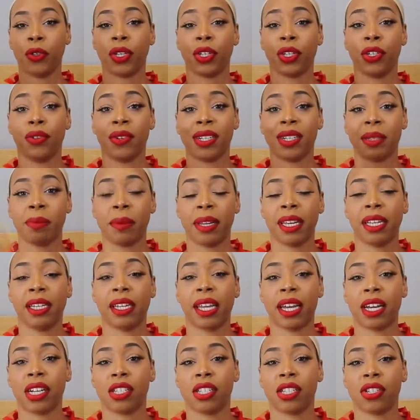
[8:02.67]
can do as many
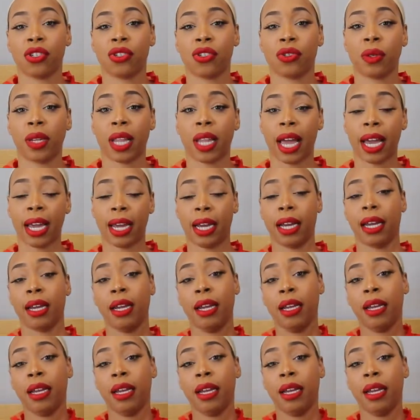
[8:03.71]
layers as you like.